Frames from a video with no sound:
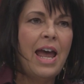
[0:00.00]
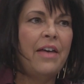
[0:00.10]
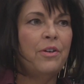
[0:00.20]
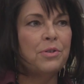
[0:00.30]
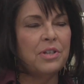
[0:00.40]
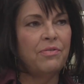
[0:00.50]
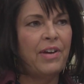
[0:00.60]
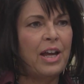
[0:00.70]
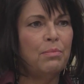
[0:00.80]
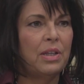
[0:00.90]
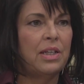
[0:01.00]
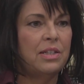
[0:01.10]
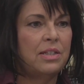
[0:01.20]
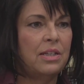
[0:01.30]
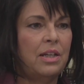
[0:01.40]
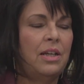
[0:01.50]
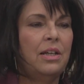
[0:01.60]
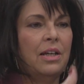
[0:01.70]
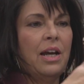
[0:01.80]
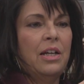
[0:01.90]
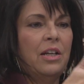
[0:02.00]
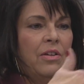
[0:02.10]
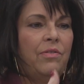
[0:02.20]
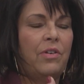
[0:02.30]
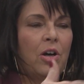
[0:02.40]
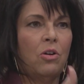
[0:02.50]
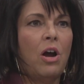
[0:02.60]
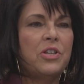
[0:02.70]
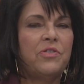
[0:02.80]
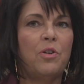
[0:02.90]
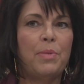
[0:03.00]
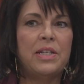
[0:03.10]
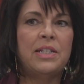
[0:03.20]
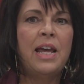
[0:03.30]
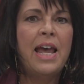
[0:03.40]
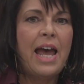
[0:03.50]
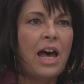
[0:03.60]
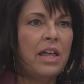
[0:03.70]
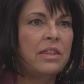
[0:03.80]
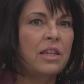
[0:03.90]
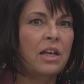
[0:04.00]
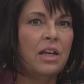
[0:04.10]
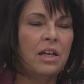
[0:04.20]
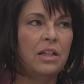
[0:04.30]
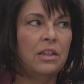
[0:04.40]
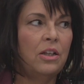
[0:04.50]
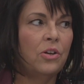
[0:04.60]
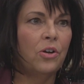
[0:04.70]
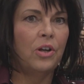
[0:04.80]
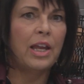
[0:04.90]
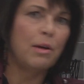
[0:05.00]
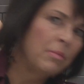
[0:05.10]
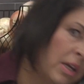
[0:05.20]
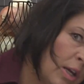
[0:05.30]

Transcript: and there was a family sitting kind of across from us, and the little girl kept